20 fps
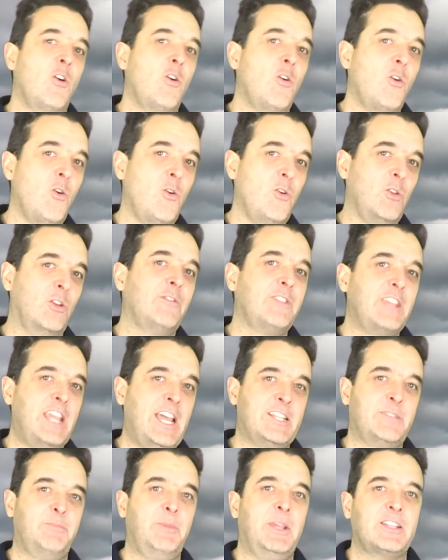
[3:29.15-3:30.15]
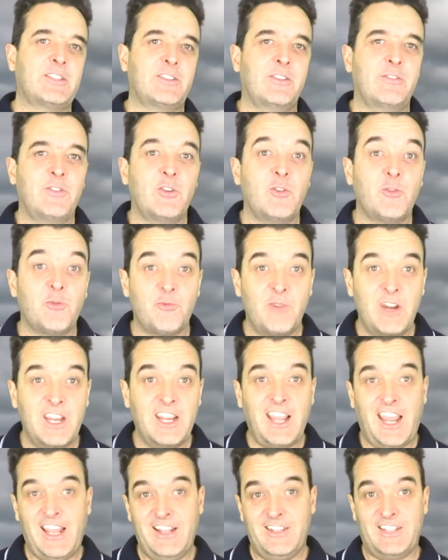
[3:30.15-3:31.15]
all of the aspects of your
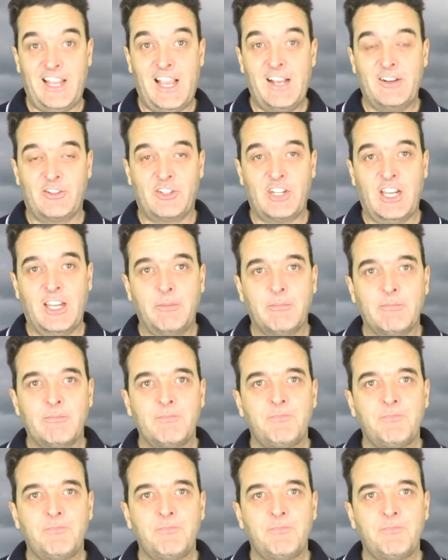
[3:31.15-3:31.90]
rig and sail shape.